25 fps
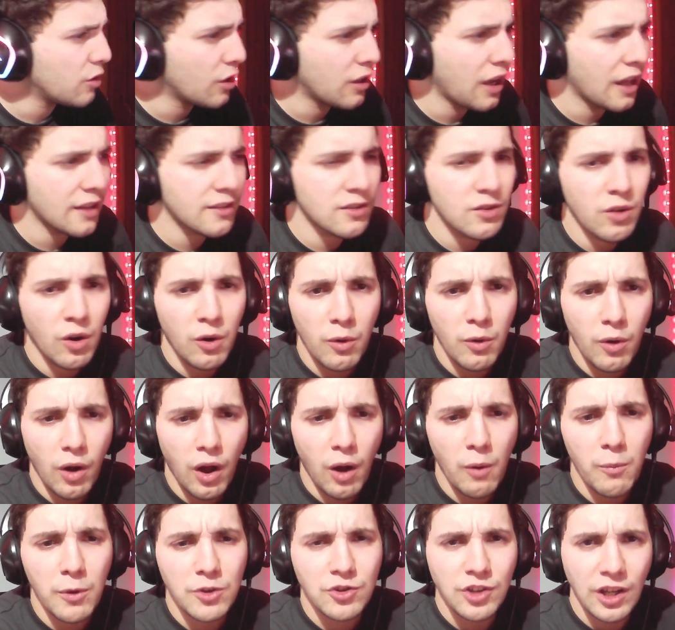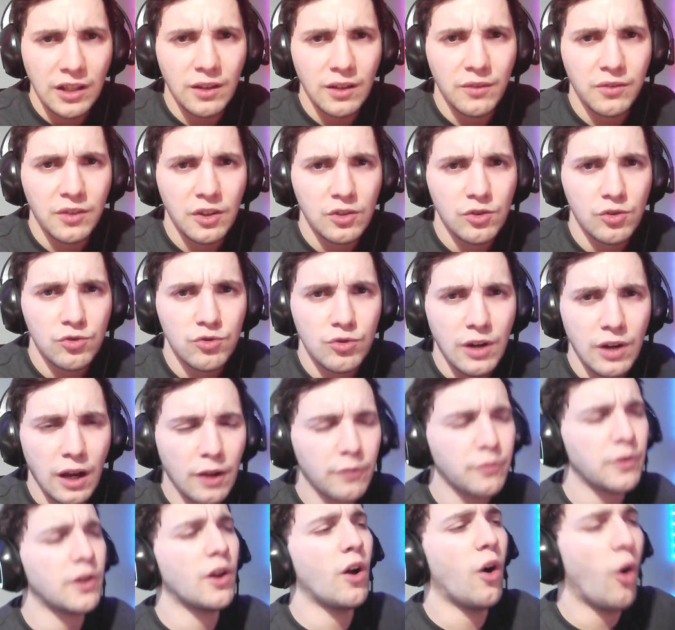guys know how much I love Casual
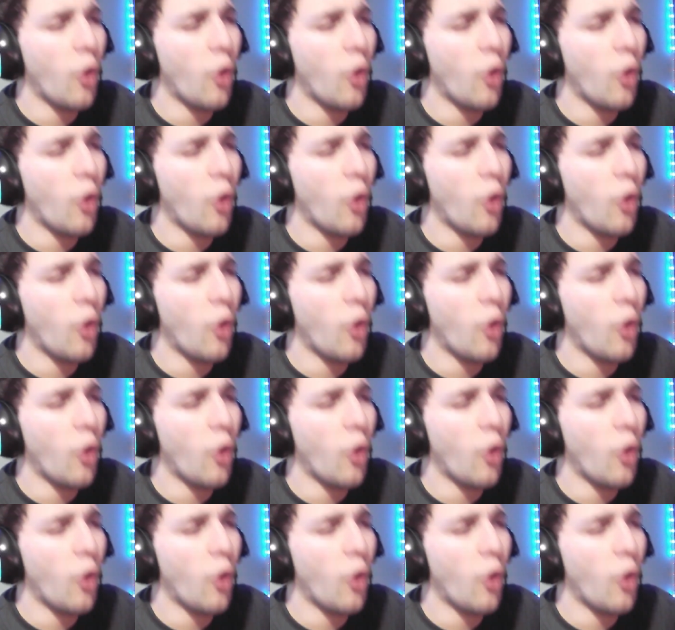Geographic,